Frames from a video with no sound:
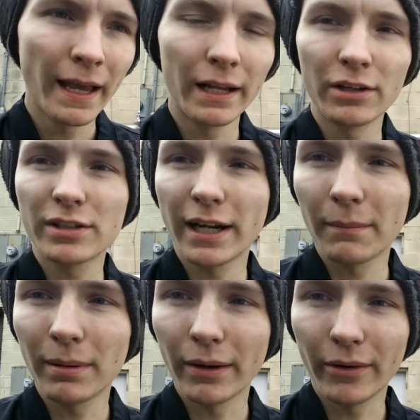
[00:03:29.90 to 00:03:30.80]
And you just kind
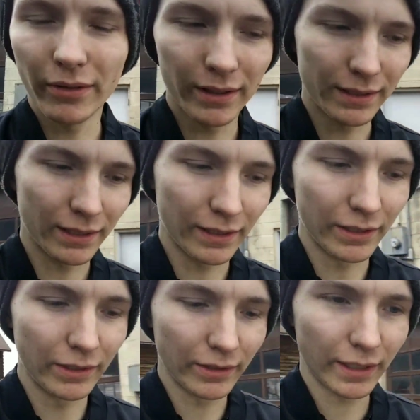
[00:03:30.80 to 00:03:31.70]
of play with it till
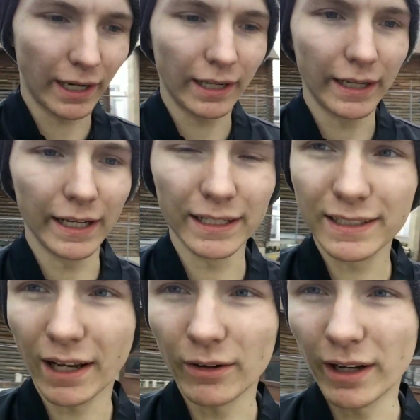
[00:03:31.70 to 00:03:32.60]
you kind of get it
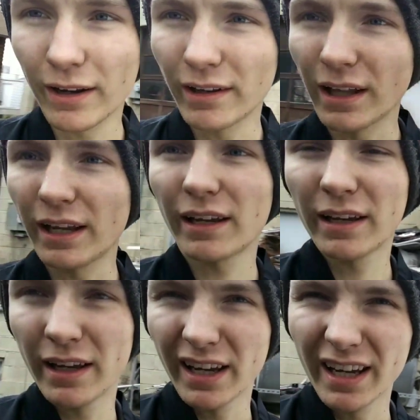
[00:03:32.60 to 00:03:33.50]
sounding how you like.
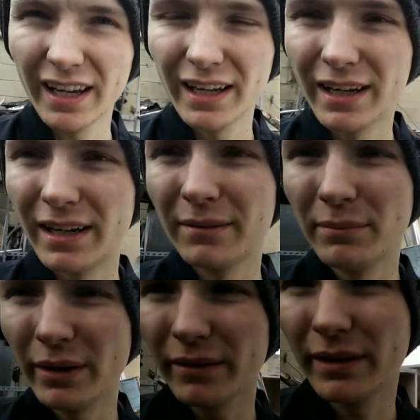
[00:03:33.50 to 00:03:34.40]

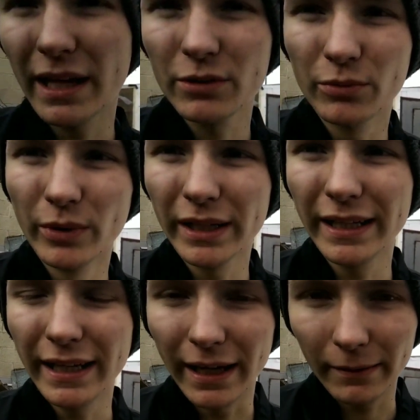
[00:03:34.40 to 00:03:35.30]
But that's
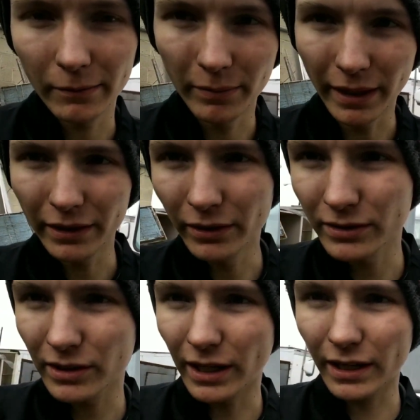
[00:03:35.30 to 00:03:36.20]
really it. But
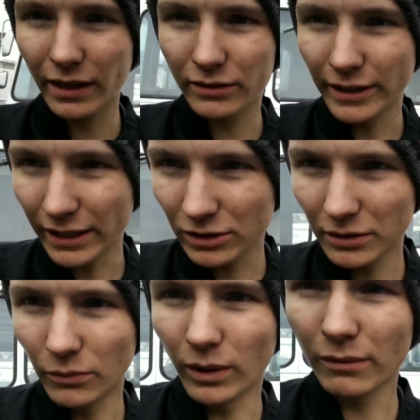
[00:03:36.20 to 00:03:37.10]
there's
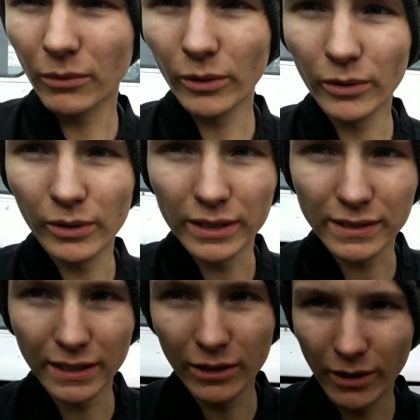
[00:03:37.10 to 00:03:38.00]
actually one more
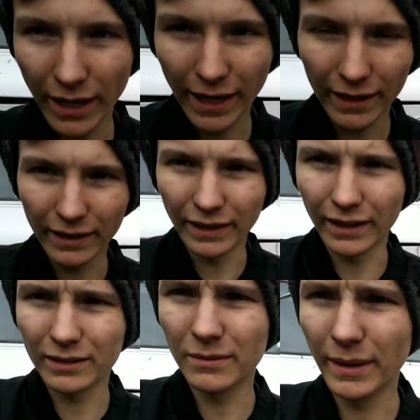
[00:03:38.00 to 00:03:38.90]
noise that you can add in
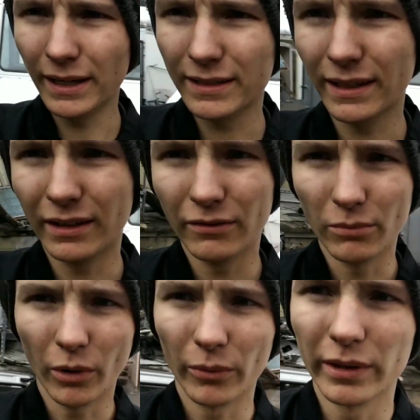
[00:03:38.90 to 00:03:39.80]
there to make it sound
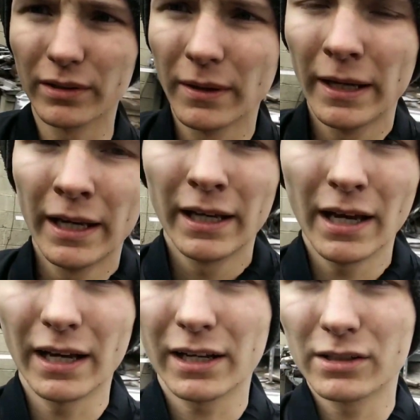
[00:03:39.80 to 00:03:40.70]
even more real,
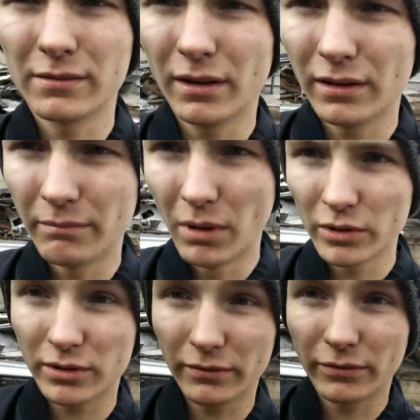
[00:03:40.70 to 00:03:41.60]
because
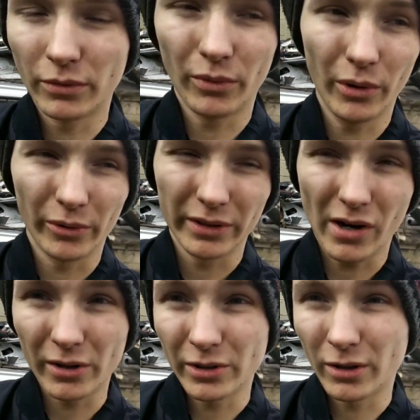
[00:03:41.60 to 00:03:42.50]
most of the Rotaries
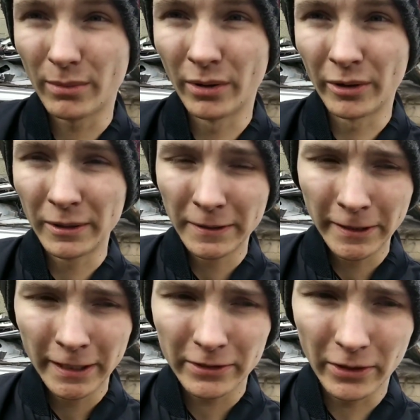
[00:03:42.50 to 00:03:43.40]
are turboed.
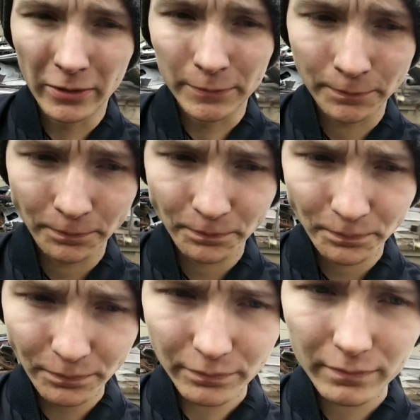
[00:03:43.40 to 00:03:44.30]
So,
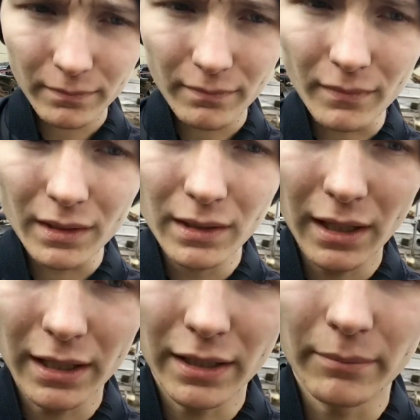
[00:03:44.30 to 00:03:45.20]

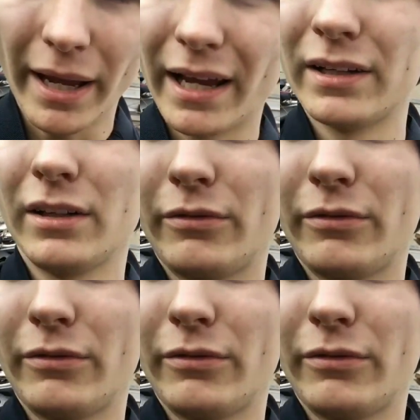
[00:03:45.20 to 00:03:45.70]
and